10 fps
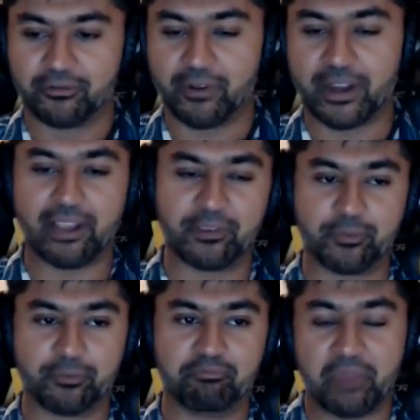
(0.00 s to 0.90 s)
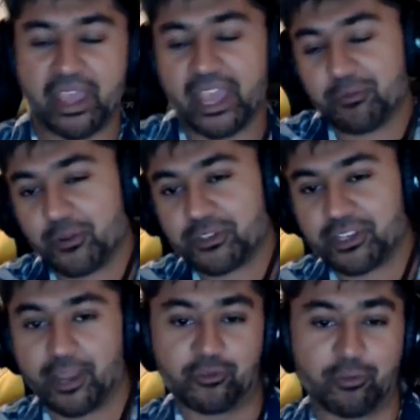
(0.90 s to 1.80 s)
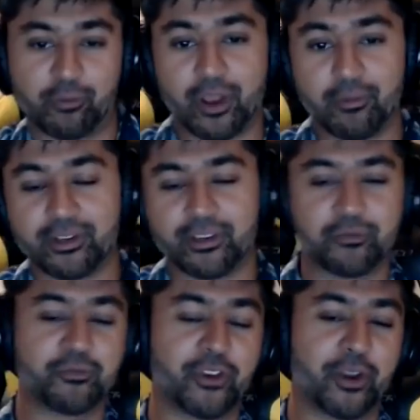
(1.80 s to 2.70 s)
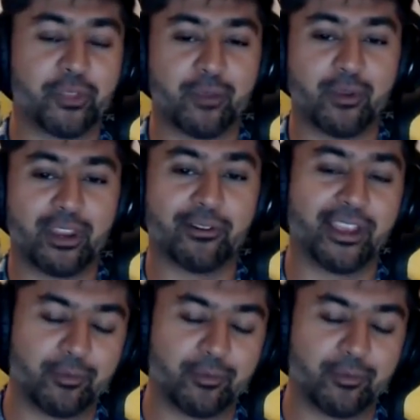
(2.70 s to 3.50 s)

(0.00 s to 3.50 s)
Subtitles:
right now he's banned most games, so I probably couldn't try to play him anyway.